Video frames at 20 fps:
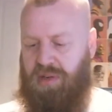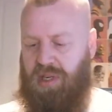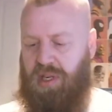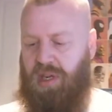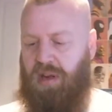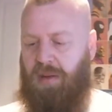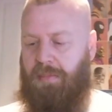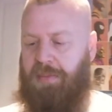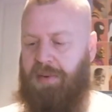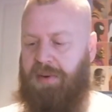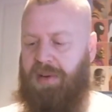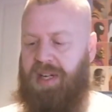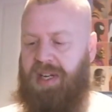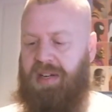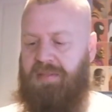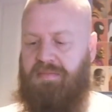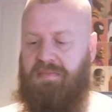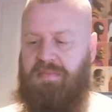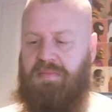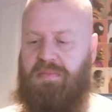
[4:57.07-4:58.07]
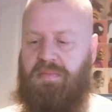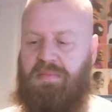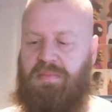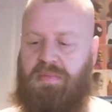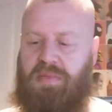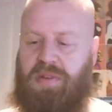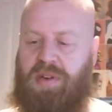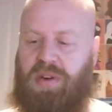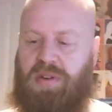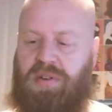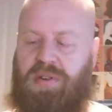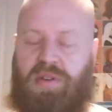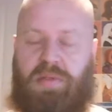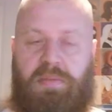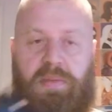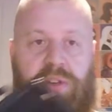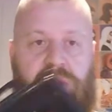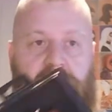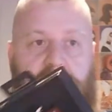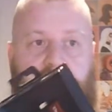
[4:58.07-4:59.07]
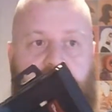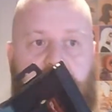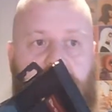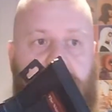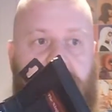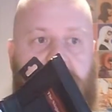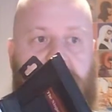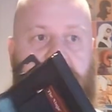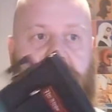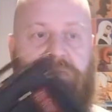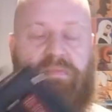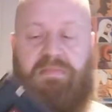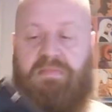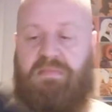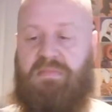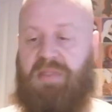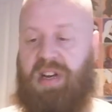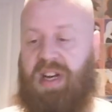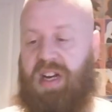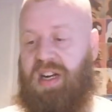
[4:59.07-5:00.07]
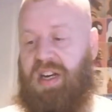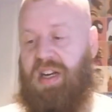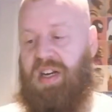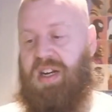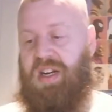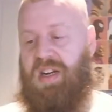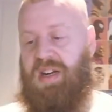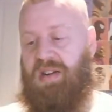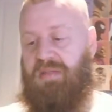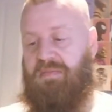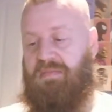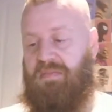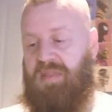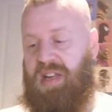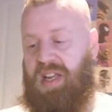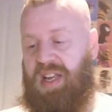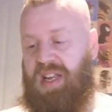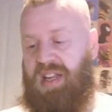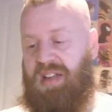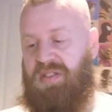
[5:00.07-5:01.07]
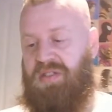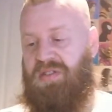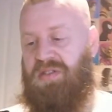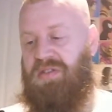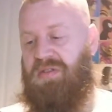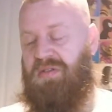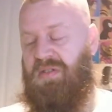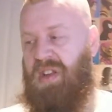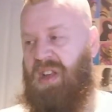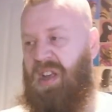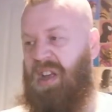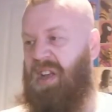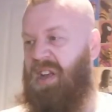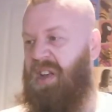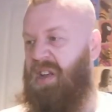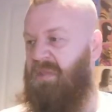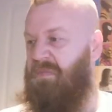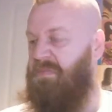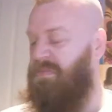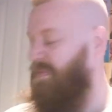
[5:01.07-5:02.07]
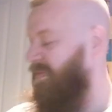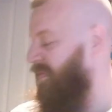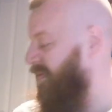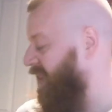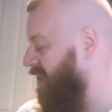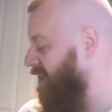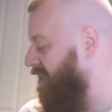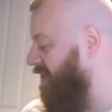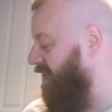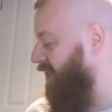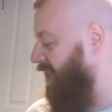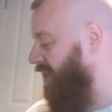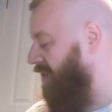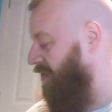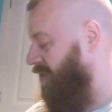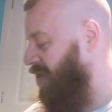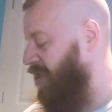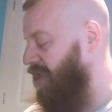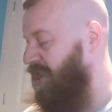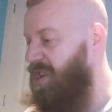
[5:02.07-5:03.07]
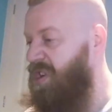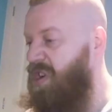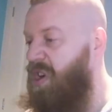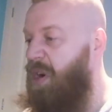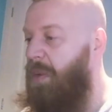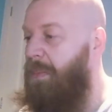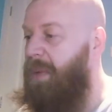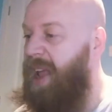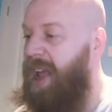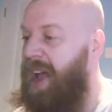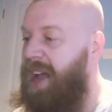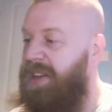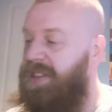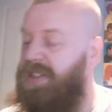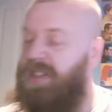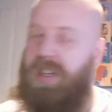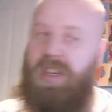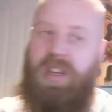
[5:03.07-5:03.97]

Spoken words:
complete. Don't know much about it. It's very, very Shinobi-esque